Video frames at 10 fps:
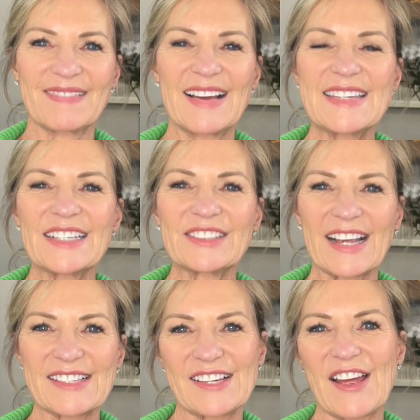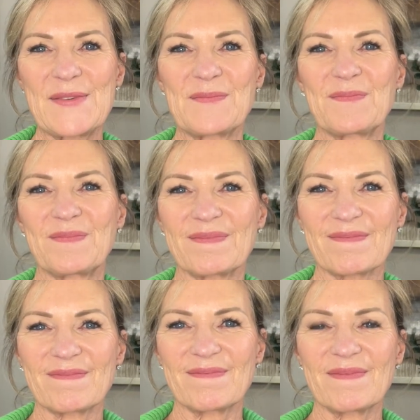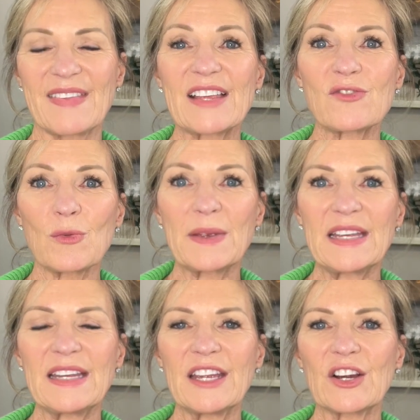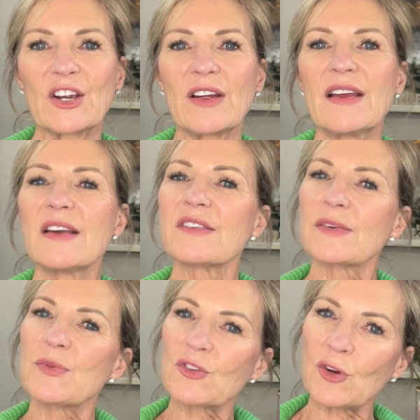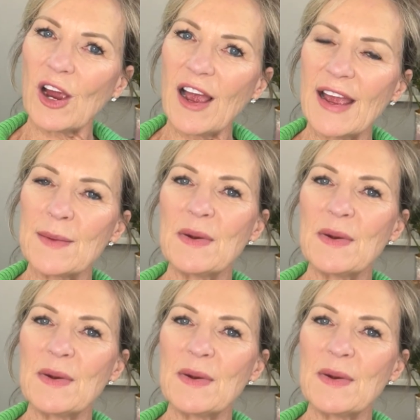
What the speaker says: Until next time, thanks for being here. Subscribe,